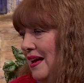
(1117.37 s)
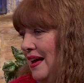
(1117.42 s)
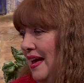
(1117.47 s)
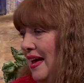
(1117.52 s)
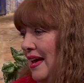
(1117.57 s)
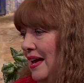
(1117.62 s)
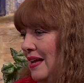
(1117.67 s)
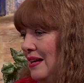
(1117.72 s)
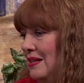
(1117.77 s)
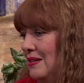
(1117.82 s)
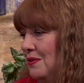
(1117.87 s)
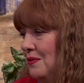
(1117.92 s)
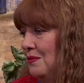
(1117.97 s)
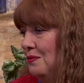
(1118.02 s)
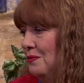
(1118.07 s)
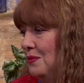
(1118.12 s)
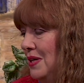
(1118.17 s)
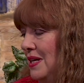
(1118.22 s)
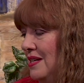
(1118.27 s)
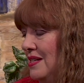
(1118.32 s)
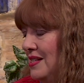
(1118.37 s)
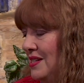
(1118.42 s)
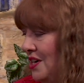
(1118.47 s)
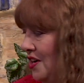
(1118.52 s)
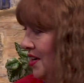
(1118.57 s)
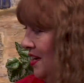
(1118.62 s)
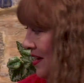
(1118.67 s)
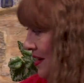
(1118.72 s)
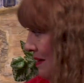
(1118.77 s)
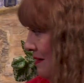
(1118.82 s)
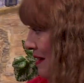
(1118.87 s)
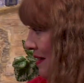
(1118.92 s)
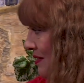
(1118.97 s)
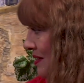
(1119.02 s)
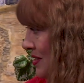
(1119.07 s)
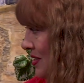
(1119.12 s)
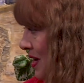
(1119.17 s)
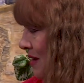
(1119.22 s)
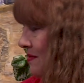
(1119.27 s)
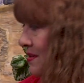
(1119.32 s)
And we started it at
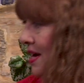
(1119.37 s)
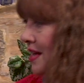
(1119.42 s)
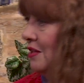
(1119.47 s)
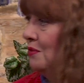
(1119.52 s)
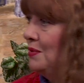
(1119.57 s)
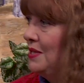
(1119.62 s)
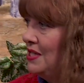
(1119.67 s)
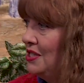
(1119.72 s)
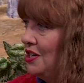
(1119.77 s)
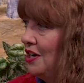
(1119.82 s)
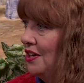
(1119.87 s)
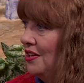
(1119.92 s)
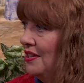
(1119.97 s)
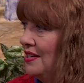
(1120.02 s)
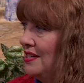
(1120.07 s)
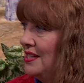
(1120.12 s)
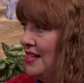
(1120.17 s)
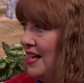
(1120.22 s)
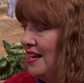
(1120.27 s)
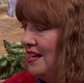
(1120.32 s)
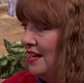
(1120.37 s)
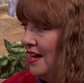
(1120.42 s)
the same time that we started the St.